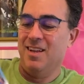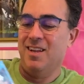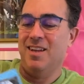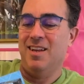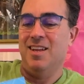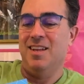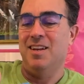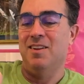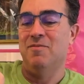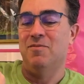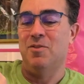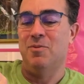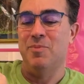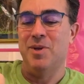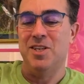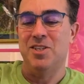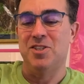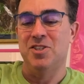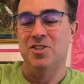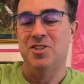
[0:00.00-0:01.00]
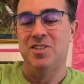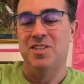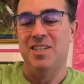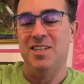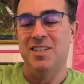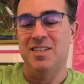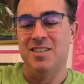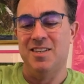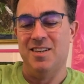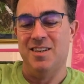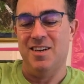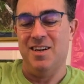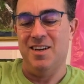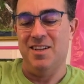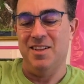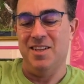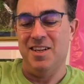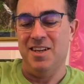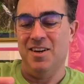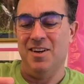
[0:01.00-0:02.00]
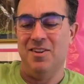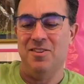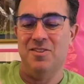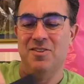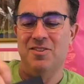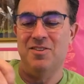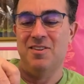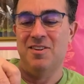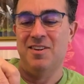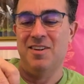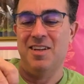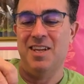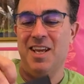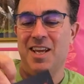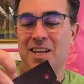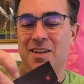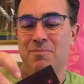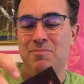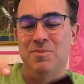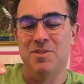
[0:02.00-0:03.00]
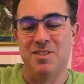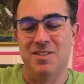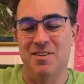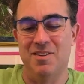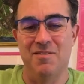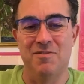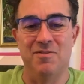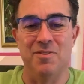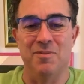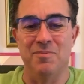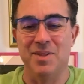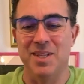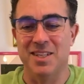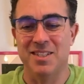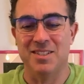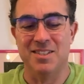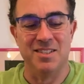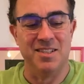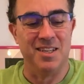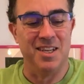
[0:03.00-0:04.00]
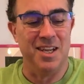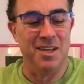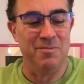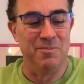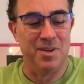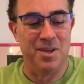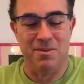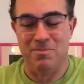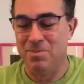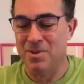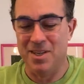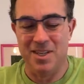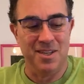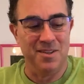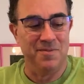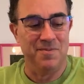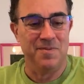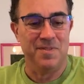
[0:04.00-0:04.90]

an information sheet on the other games from this game company.